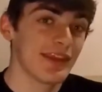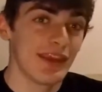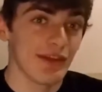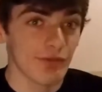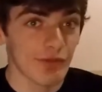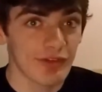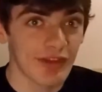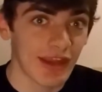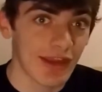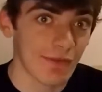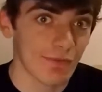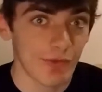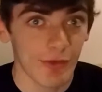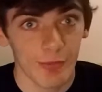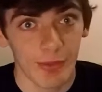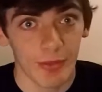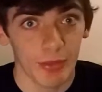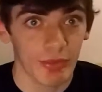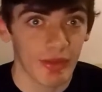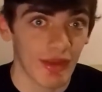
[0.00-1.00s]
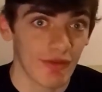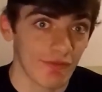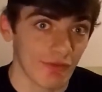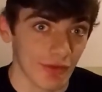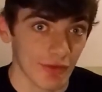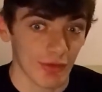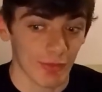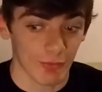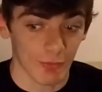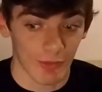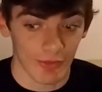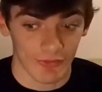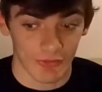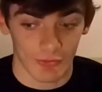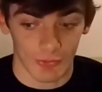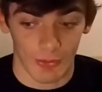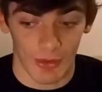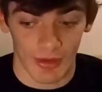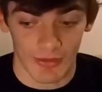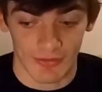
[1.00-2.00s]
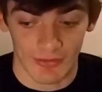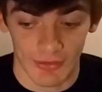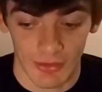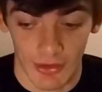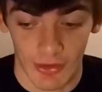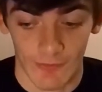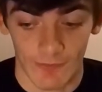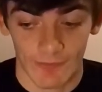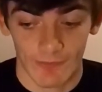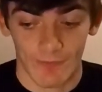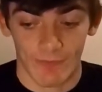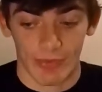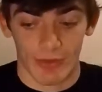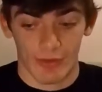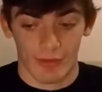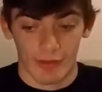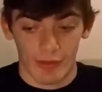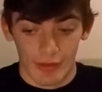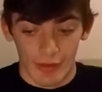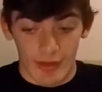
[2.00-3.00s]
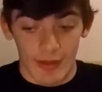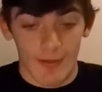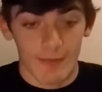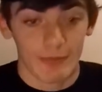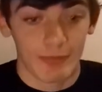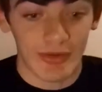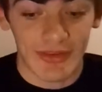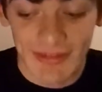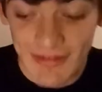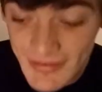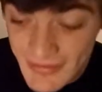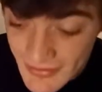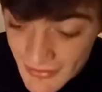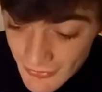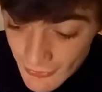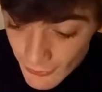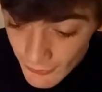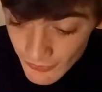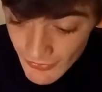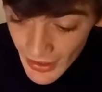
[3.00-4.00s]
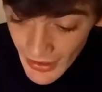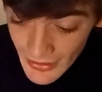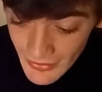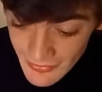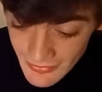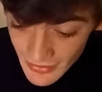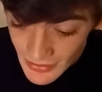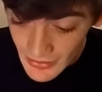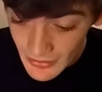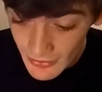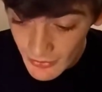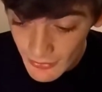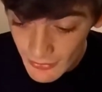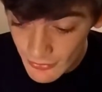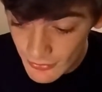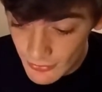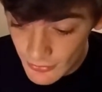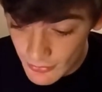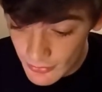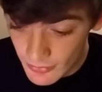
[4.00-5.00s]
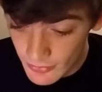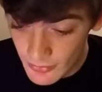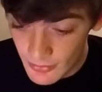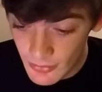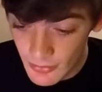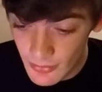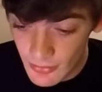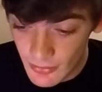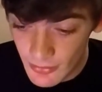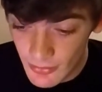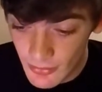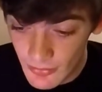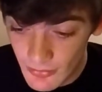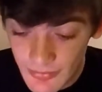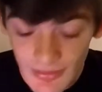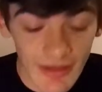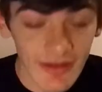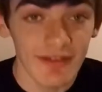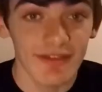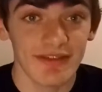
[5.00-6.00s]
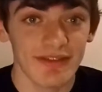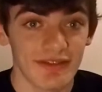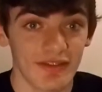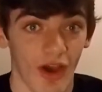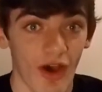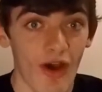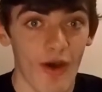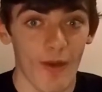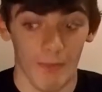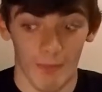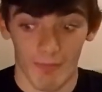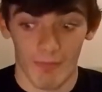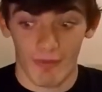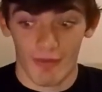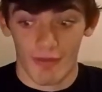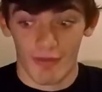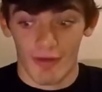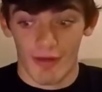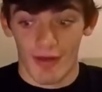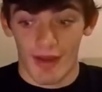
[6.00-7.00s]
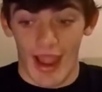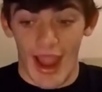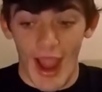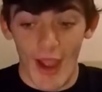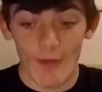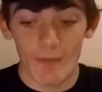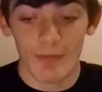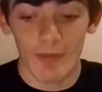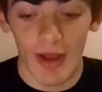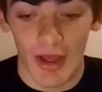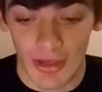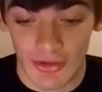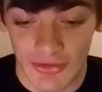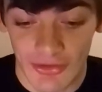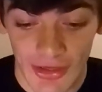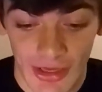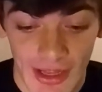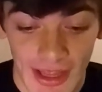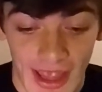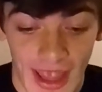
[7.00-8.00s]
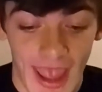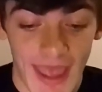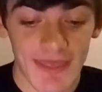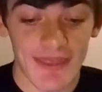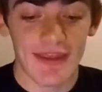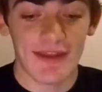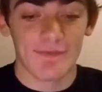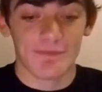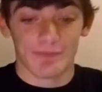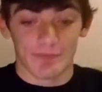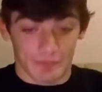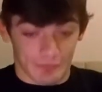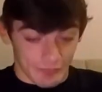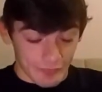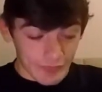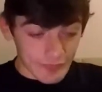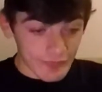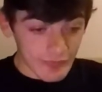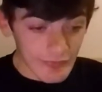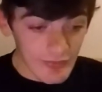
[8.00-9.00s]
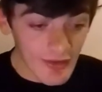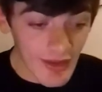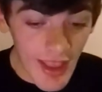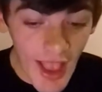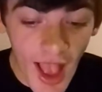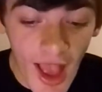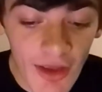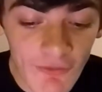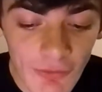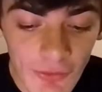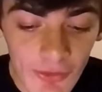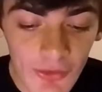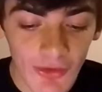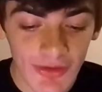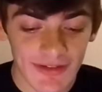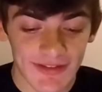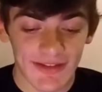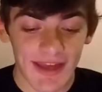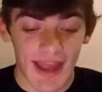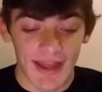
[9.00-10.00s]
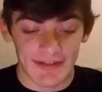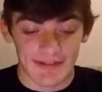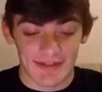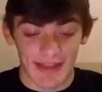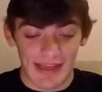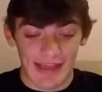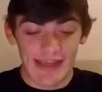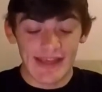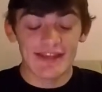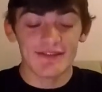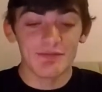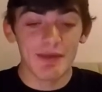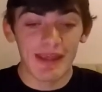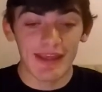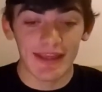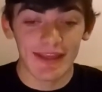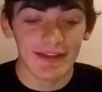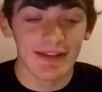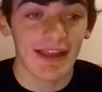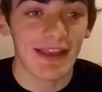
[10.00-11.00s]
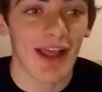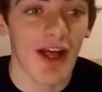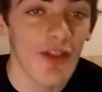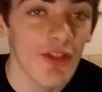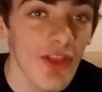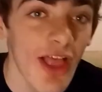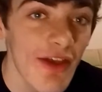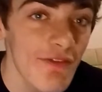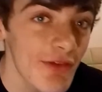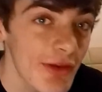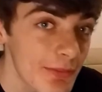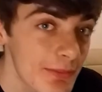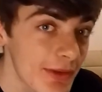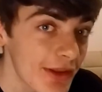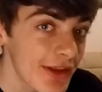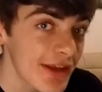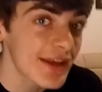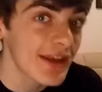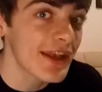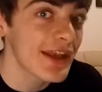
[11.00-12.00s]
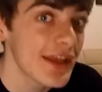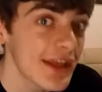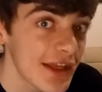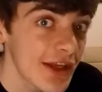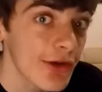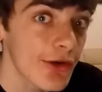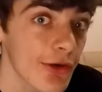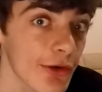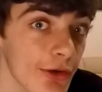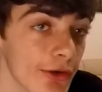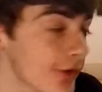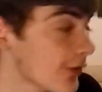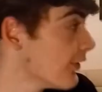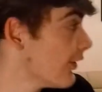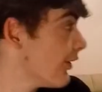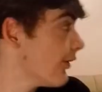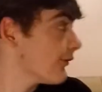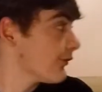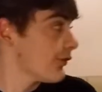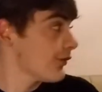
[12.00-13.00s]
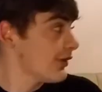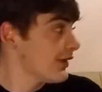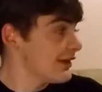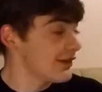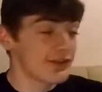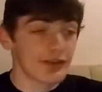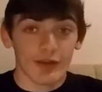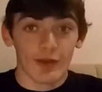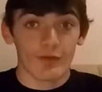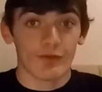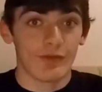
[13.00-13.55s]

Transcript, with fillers: Give or take a few people that have viewed it once or twice, you know? But still, that is like, that is dumb. How much? And then I've heard on stats that he's making like 11 million a year for these